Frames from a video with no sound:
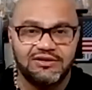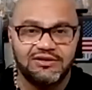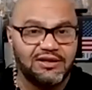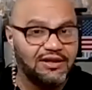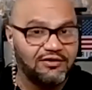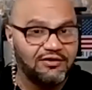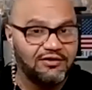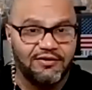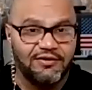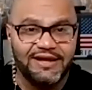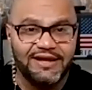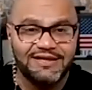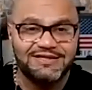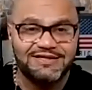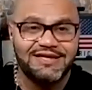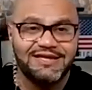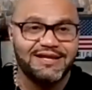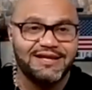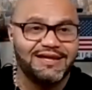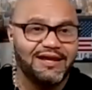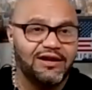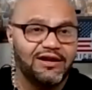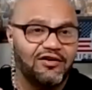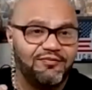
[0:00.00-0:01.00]
Like Reagan
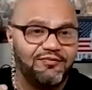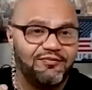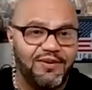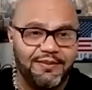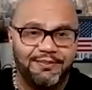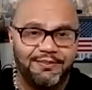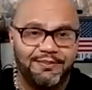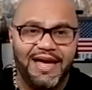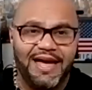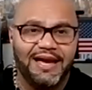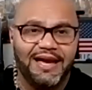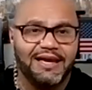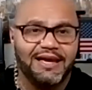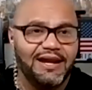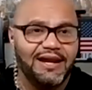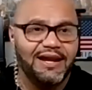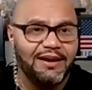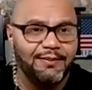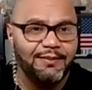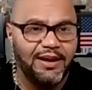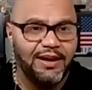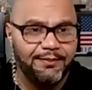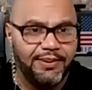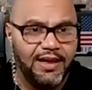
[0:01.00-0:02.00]
said, get off my back and out
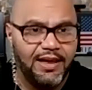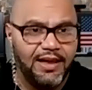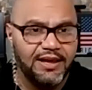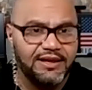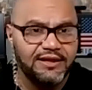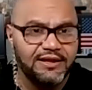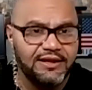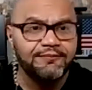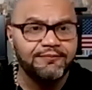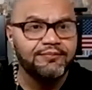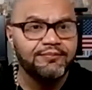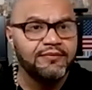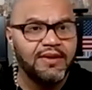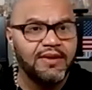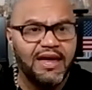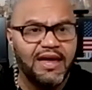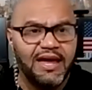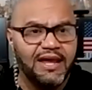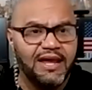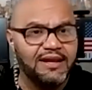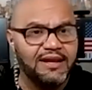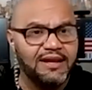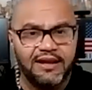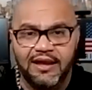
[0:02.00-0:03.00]
of my pocket.
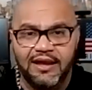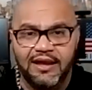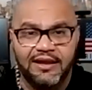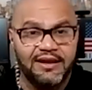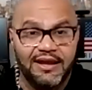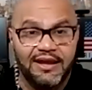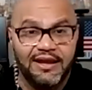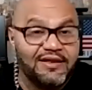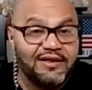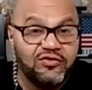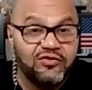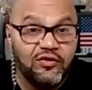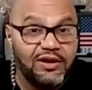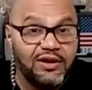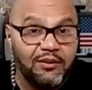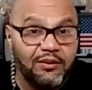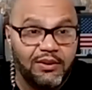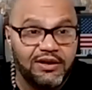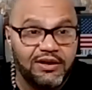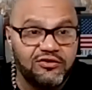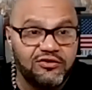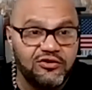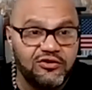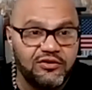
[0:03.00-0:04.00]
And that's all I
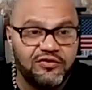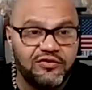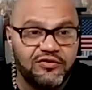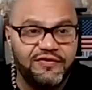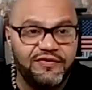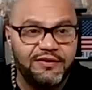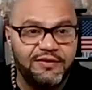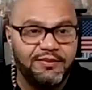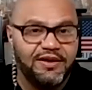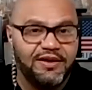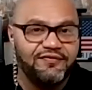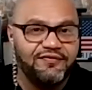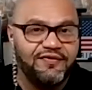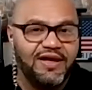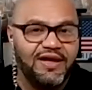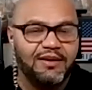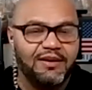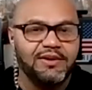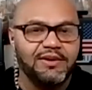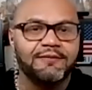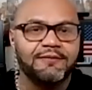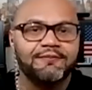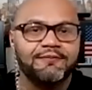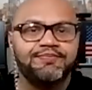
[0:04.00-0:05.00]
want to do is feed my
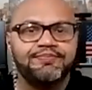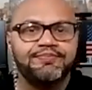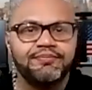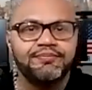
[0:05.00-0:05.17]
family.